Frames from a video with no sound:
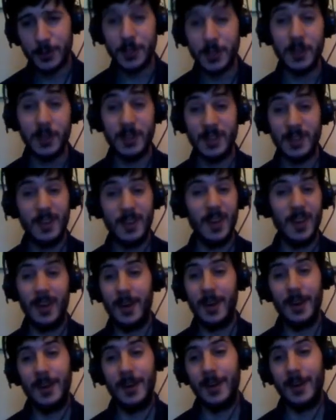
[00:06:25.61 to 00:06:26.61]
So that
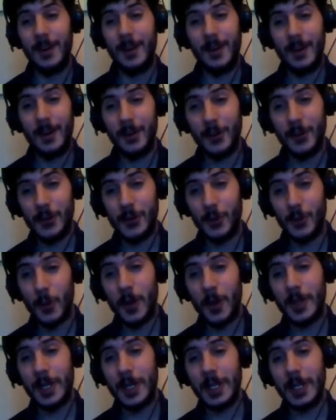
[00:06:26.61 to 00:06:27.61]
I'm not sure
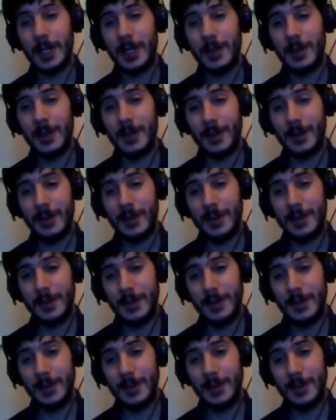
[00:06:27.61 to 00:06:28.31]
why they needed a